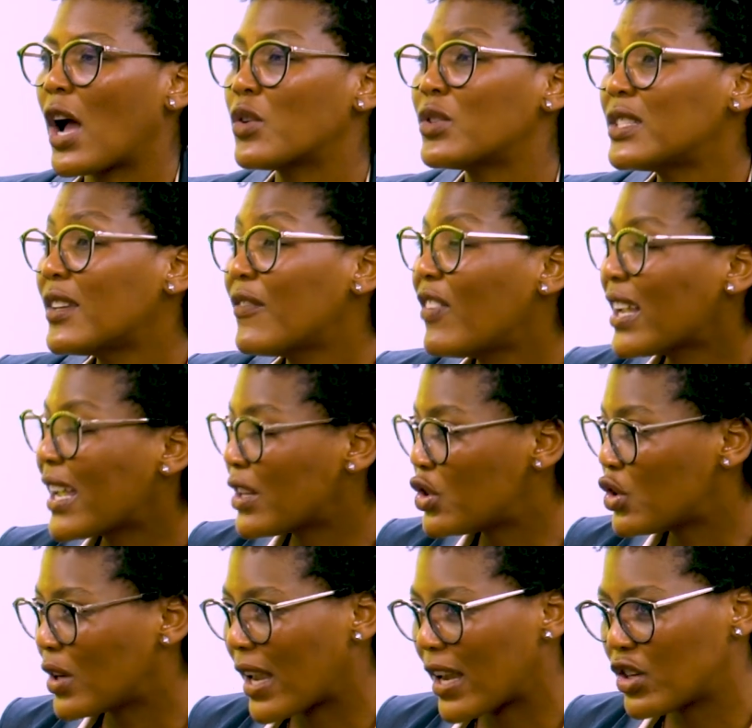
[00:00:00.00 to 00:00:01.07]
Our civic
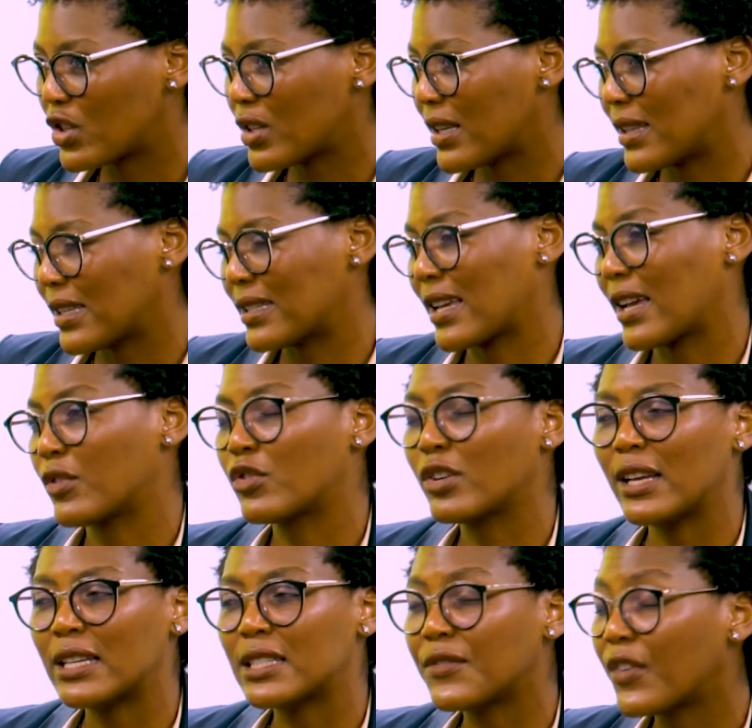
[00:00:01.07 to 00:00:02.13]
education in this
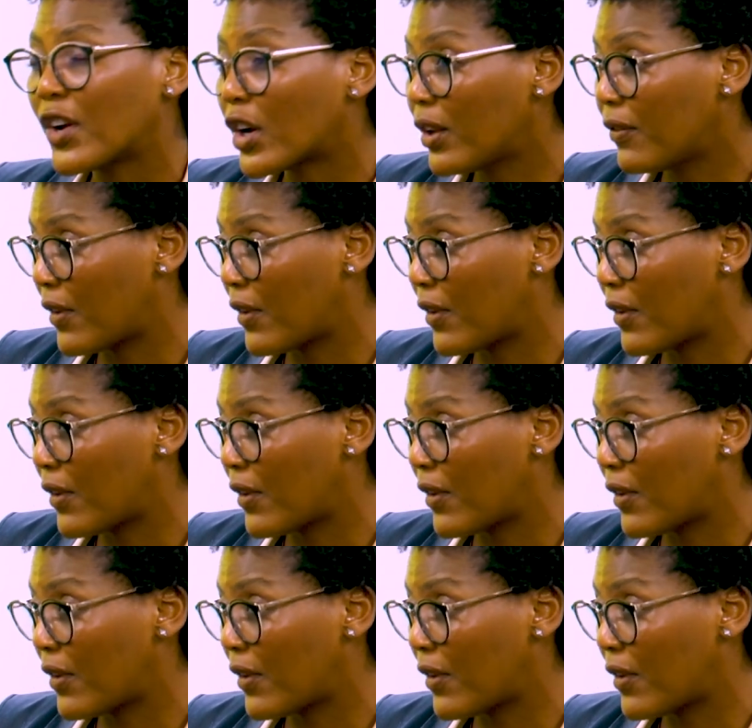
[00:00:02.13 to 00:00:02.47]
country is very,